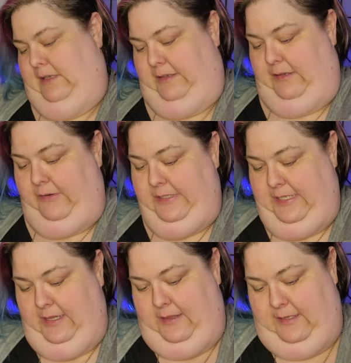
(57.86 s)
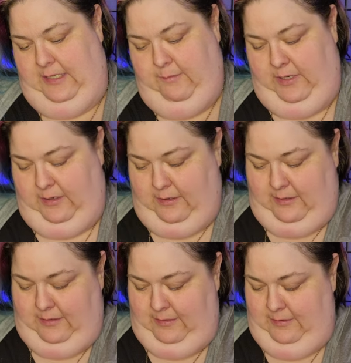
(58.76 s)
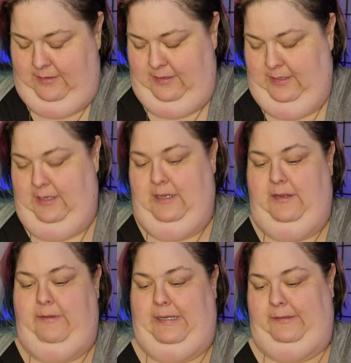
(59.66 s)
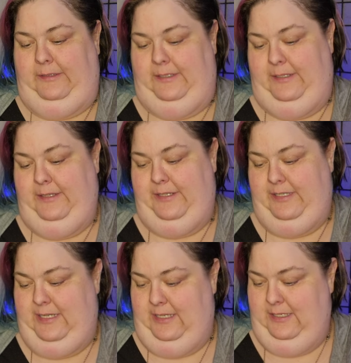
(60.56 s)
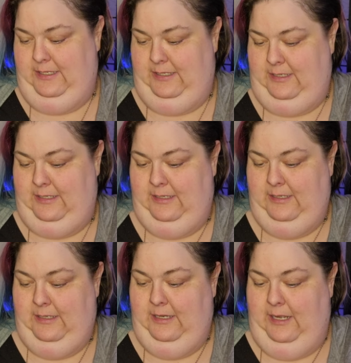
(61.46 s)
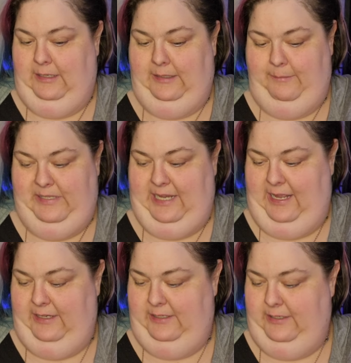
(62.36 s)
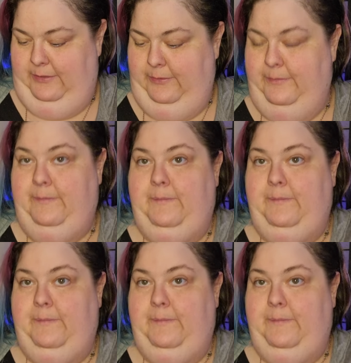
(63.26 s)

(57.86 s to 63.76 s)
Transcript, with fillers: You notice a theme here. Well, there's this lip tattoo